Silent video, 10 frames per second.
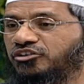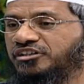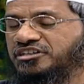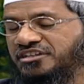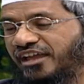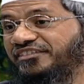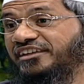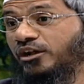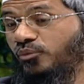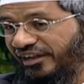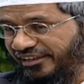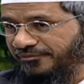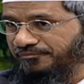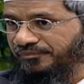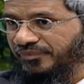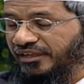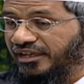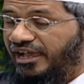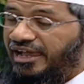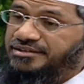Dr. Shanti Rangwani.
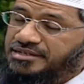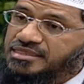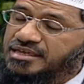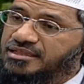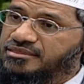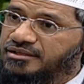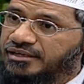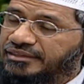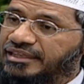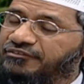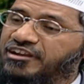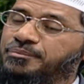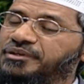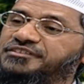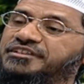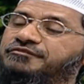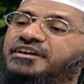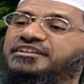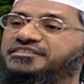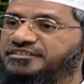And she says that when a person
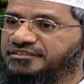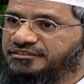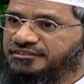fasts,